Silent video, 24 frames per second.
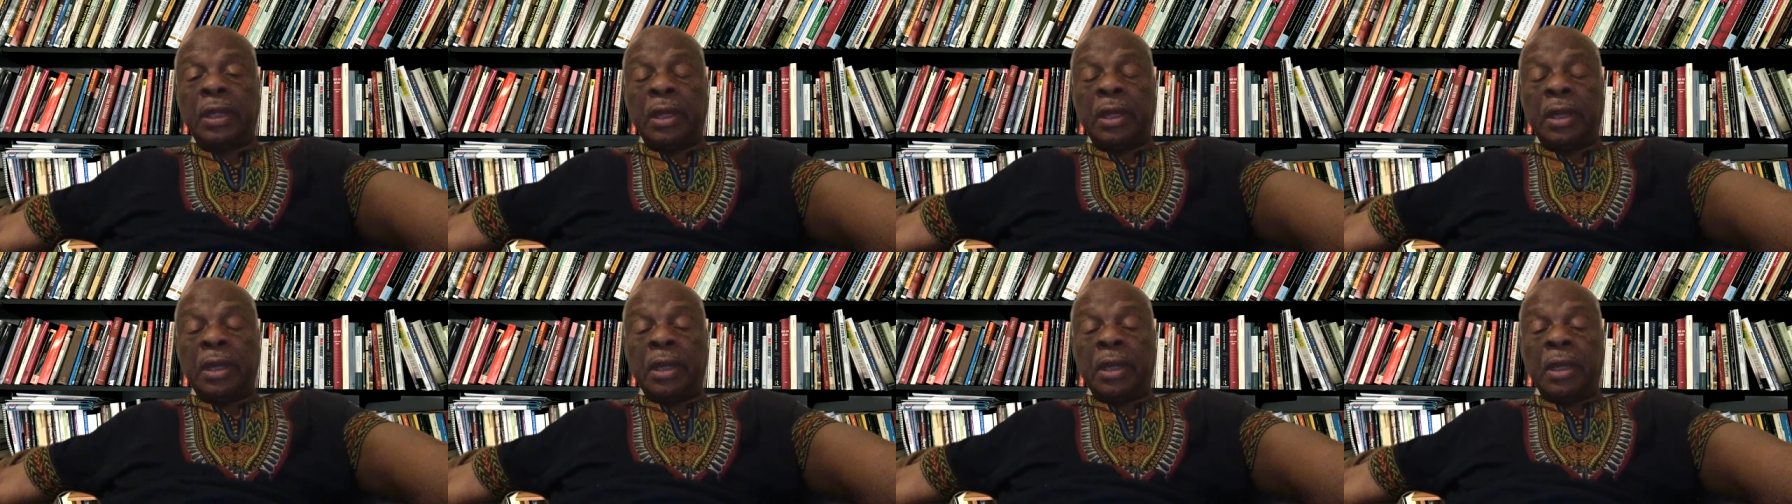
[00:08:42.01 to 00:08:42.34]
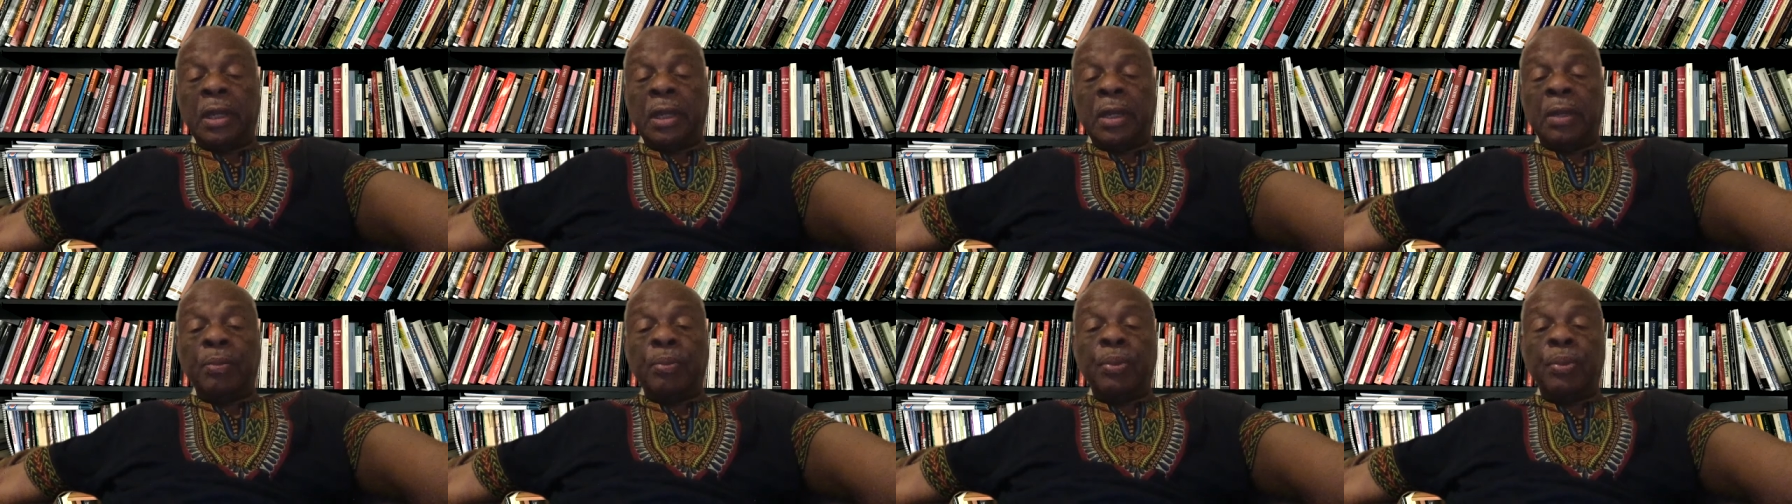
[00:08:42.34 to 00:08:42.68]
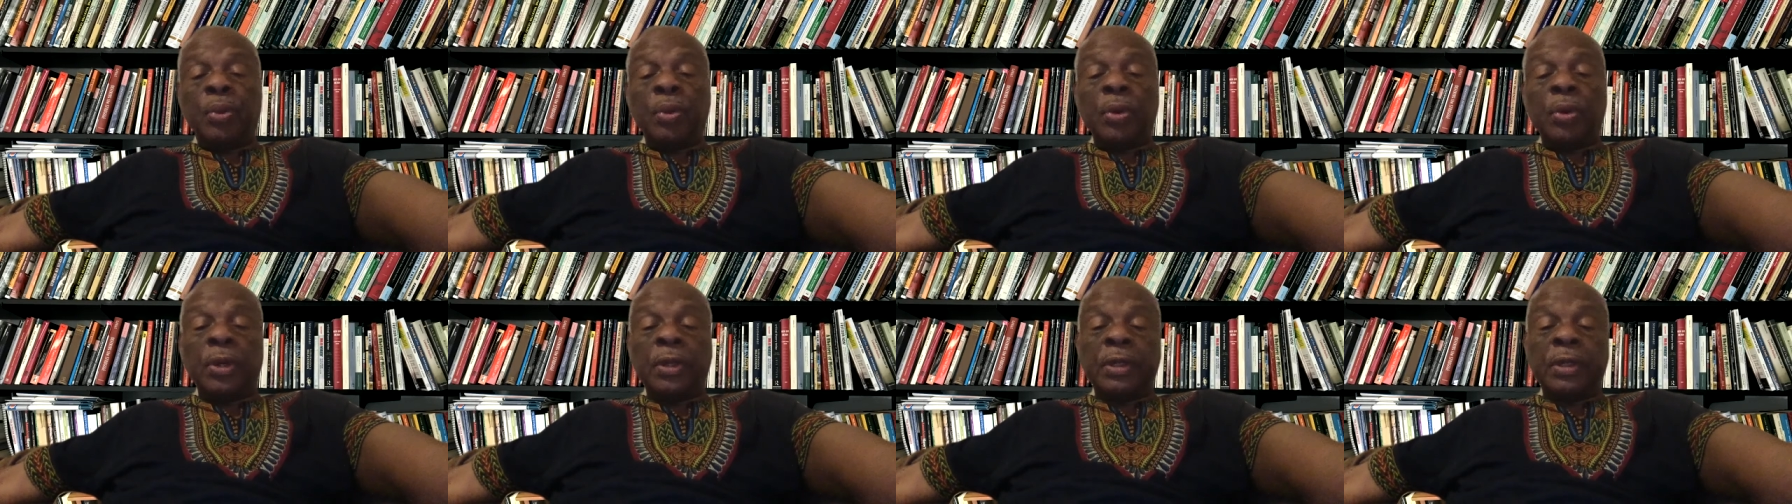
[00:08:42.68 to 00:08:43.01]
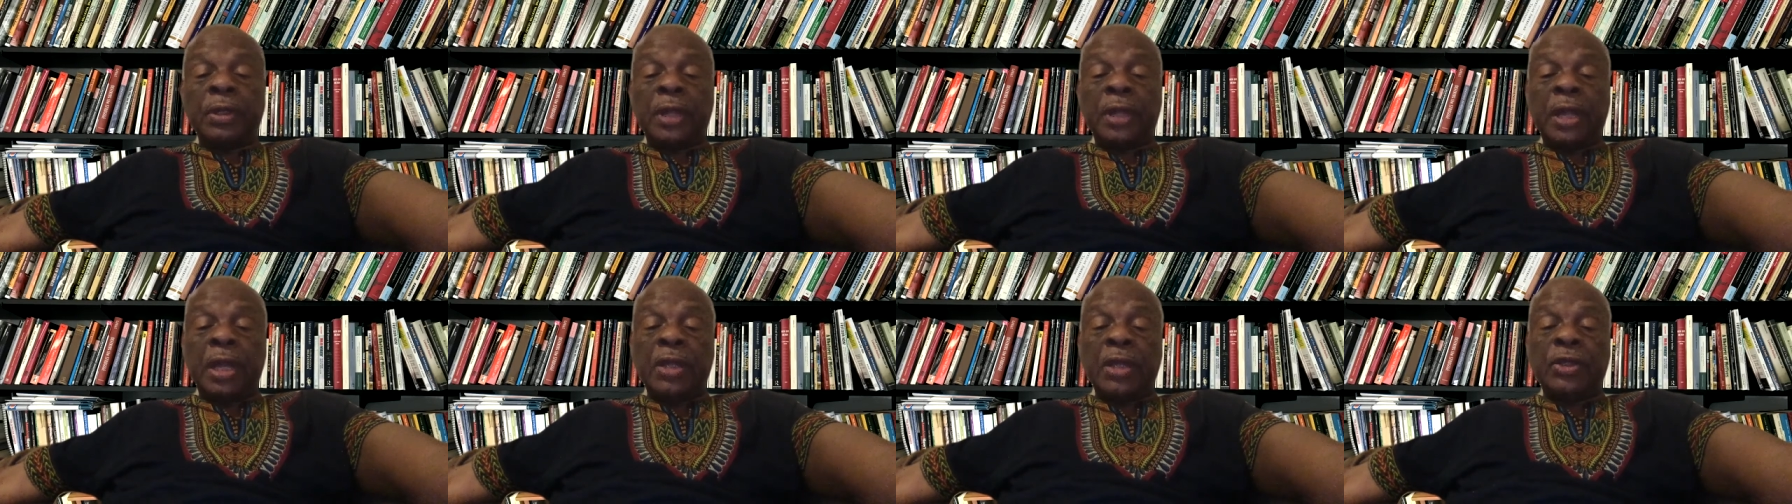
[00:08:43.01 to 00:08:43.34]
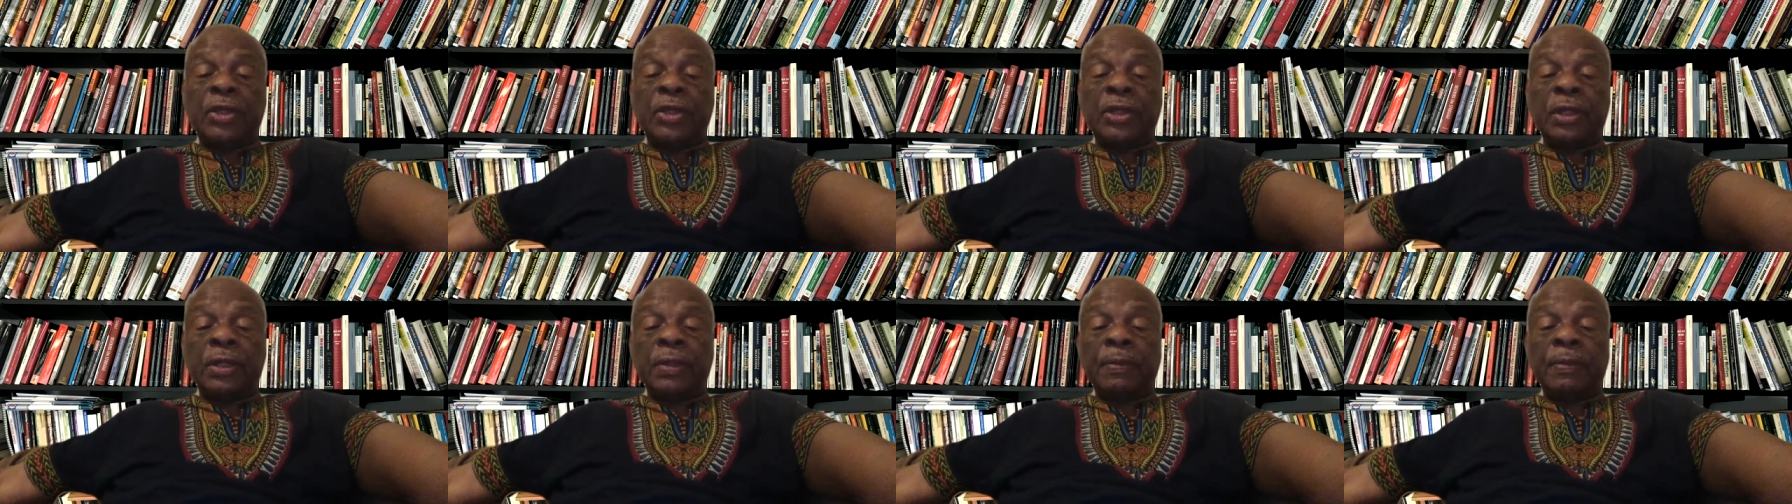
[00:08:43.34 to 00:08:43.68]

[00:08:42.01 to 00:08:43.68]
important nation,